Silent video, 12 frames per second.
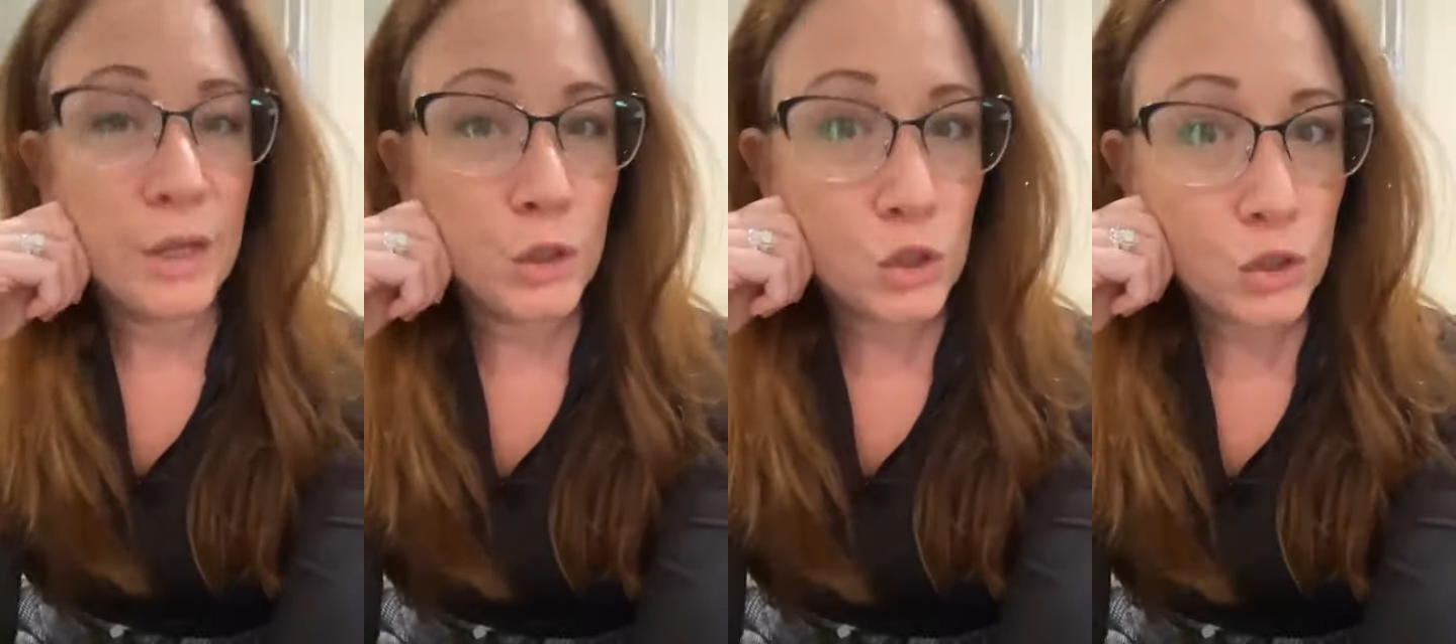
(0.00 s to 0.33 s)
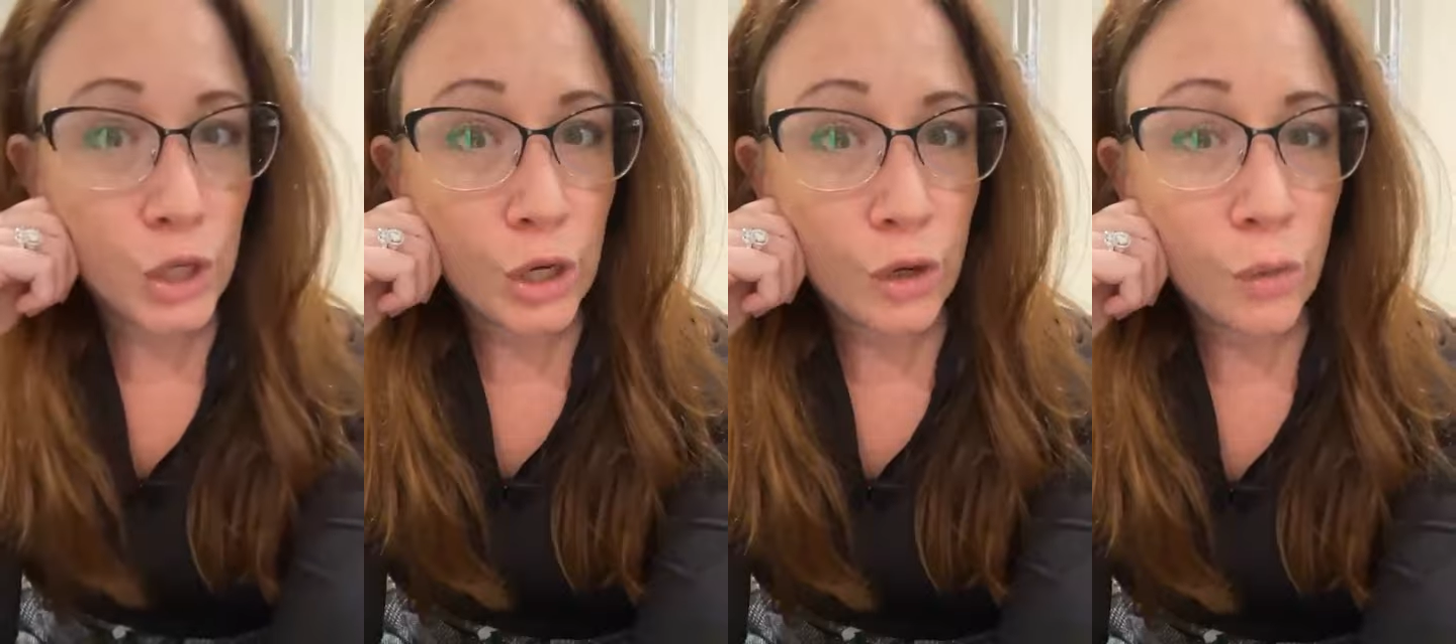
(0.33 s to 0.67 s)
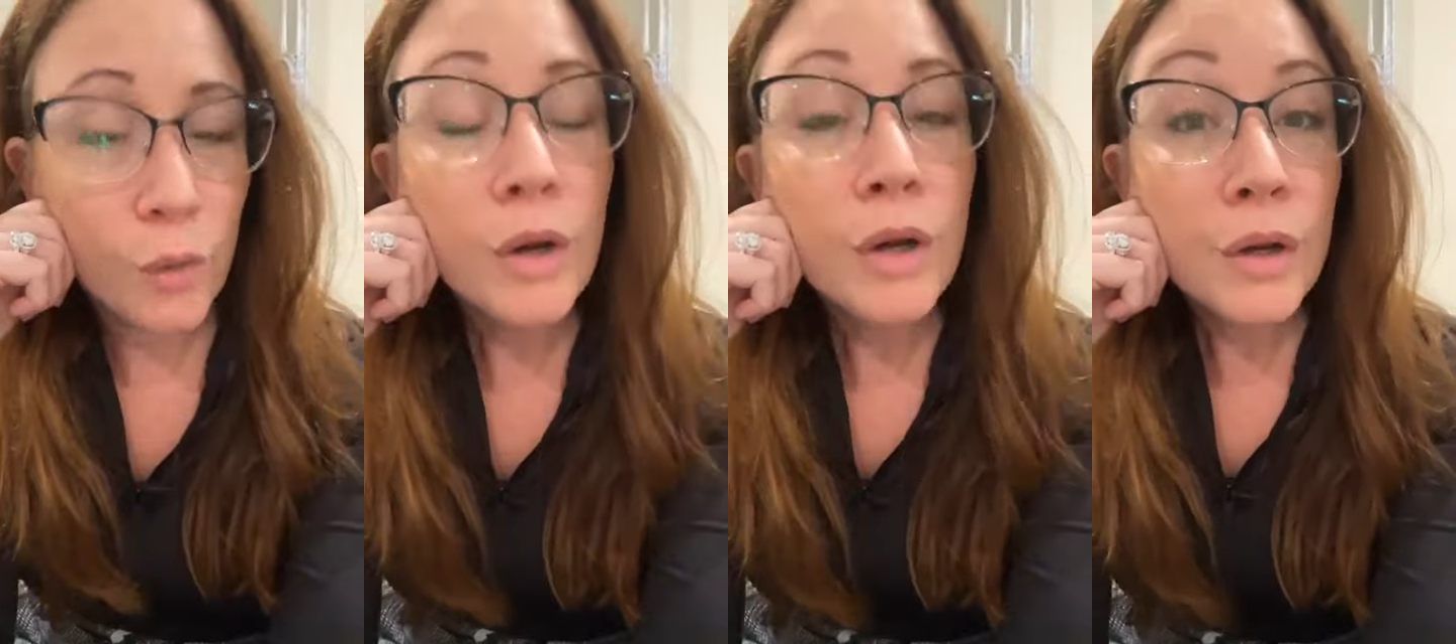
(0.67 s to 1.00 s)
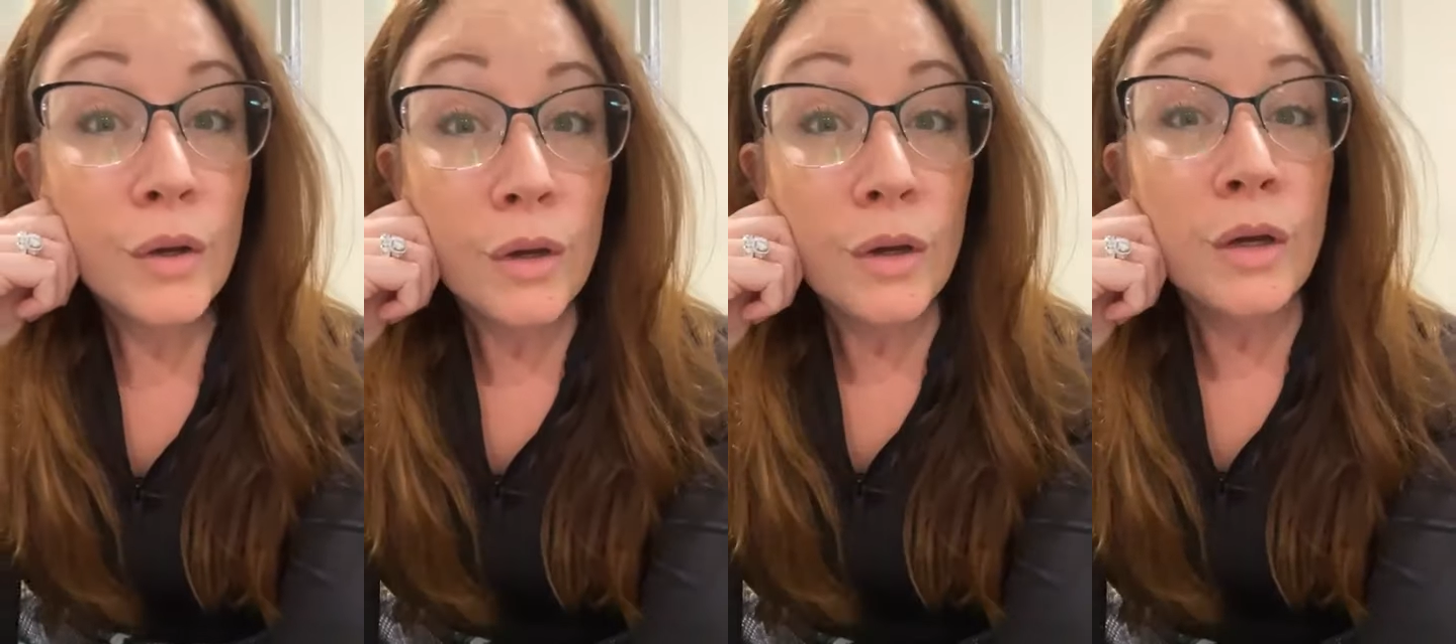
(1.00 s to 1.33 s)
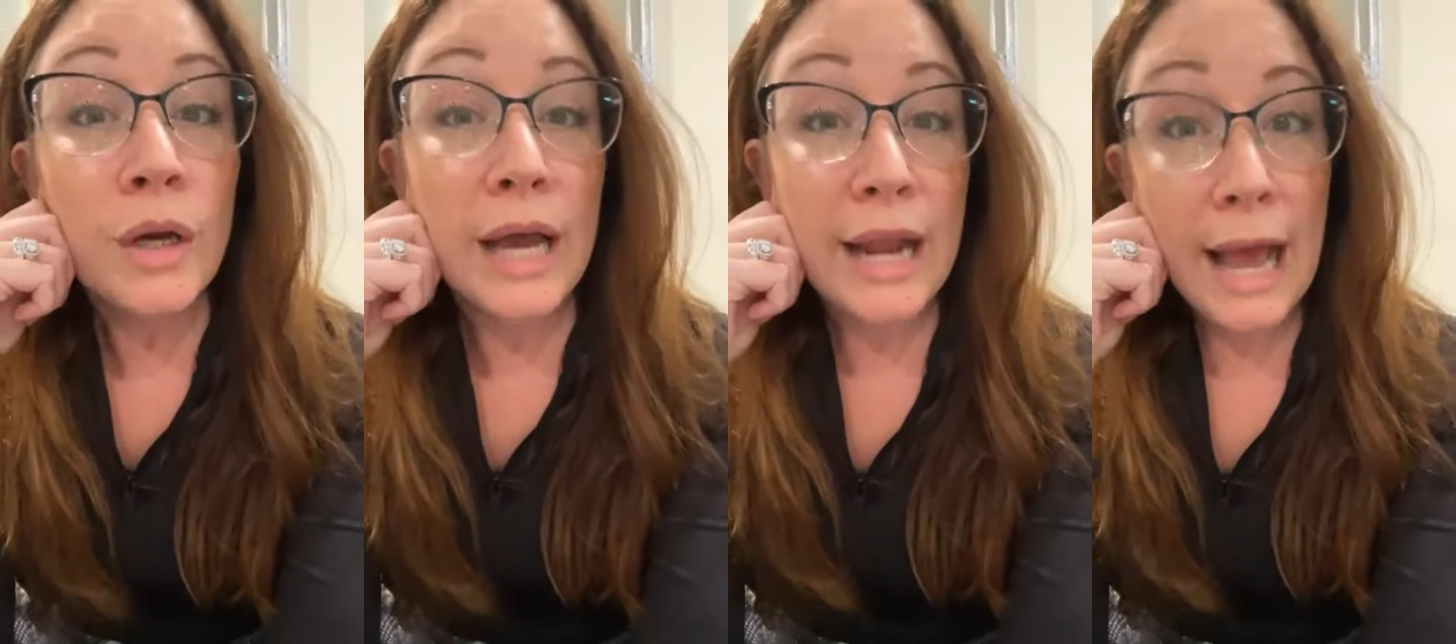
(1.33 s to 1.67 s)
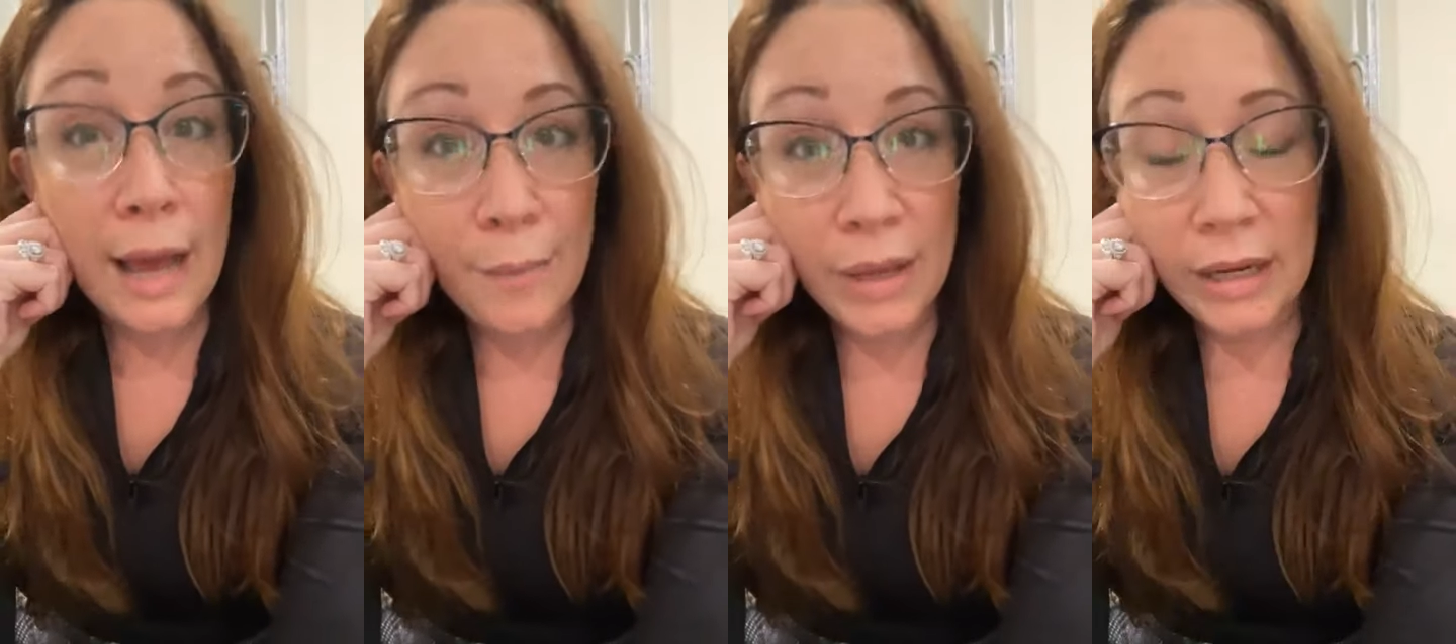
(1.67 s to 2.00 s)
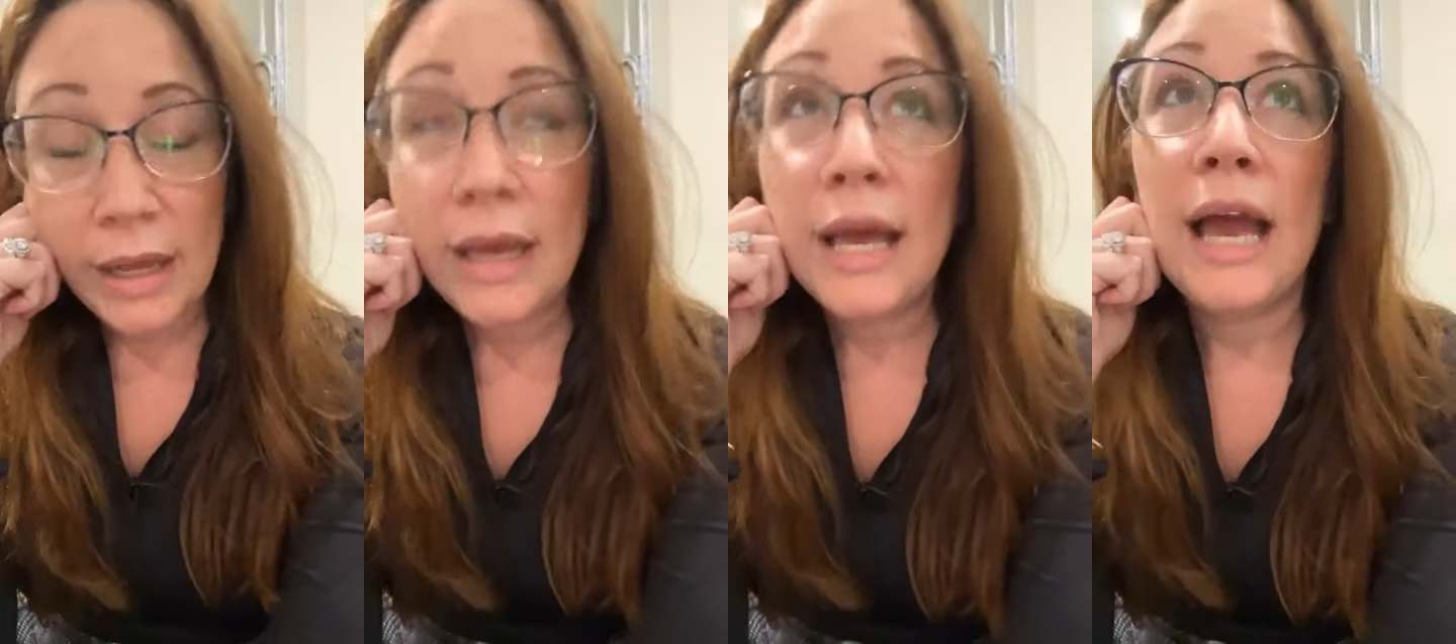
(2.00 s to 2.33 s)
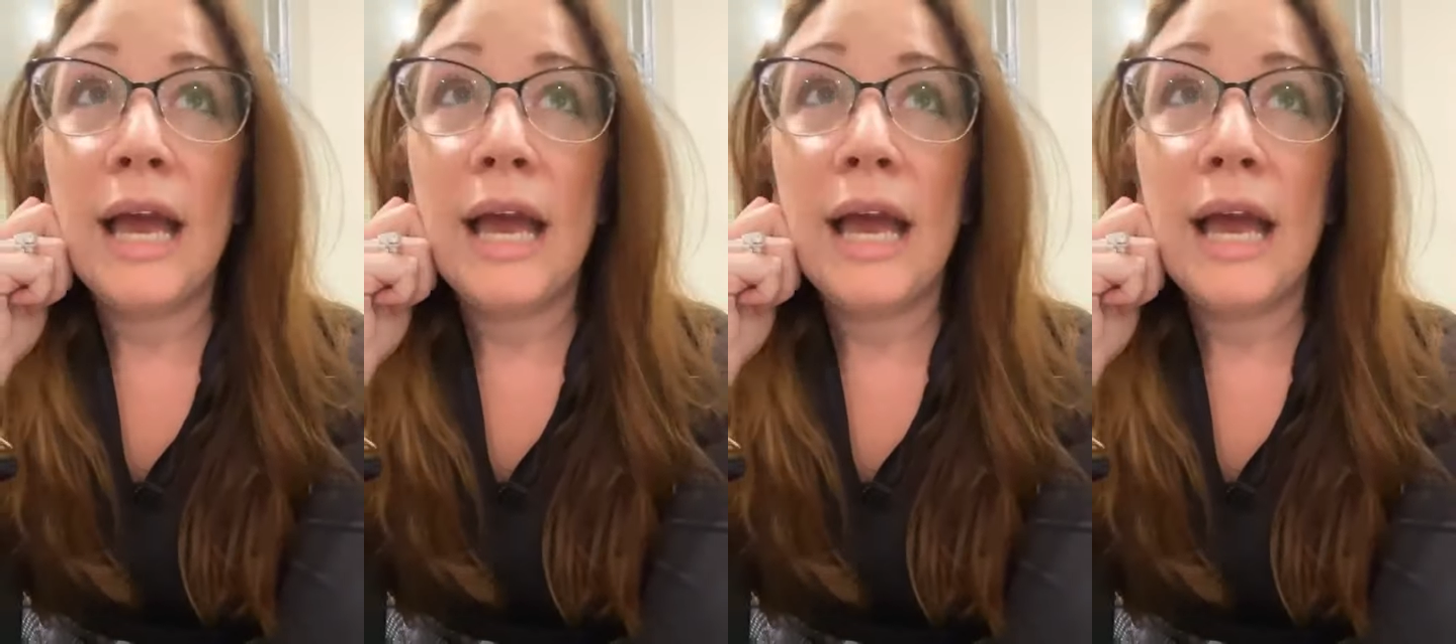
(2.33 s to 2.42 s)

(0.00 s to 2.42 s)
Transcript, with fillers: And so it happened